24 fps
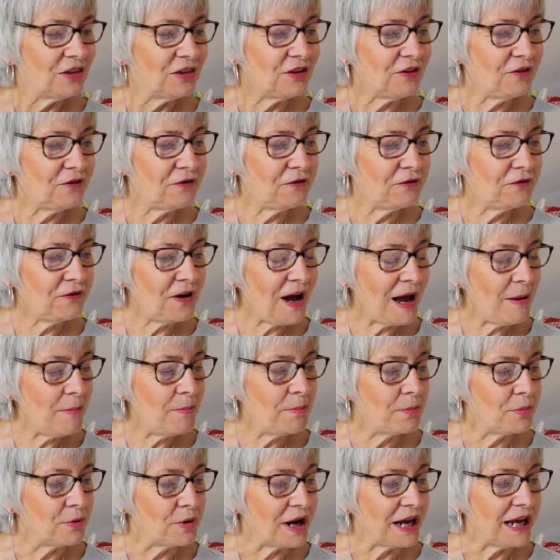The
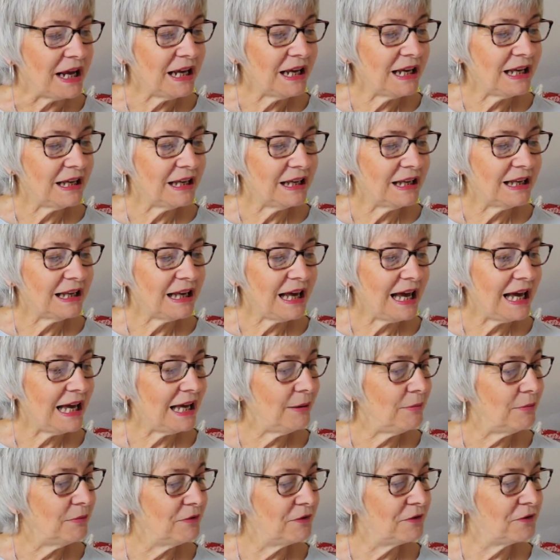fabric
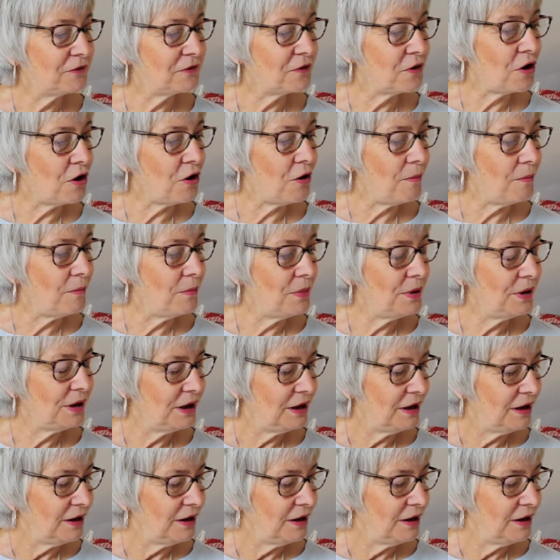came from